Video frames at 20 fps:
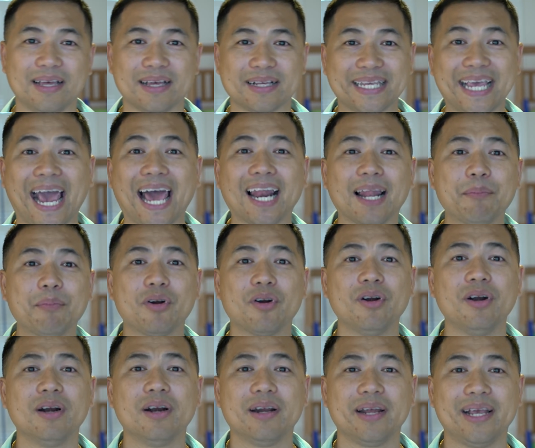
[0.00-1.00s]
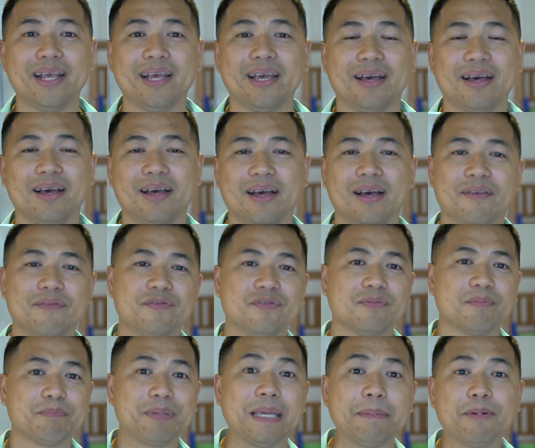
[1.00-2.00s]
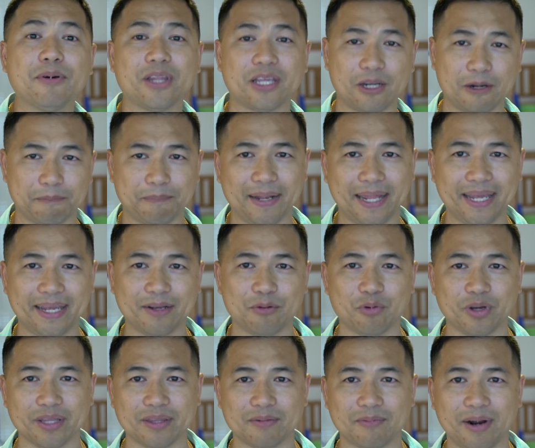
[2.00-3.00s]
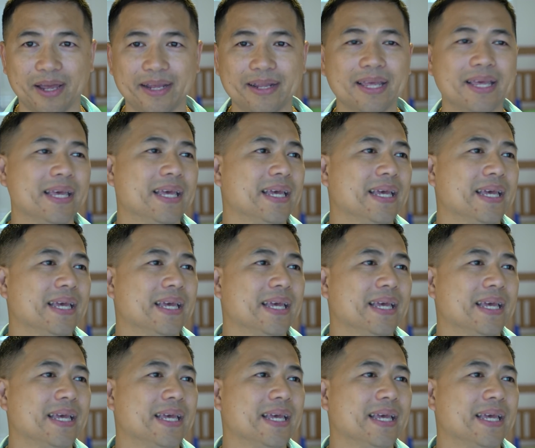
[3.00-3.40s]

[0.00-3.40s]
caliber of people that you're playing with, right?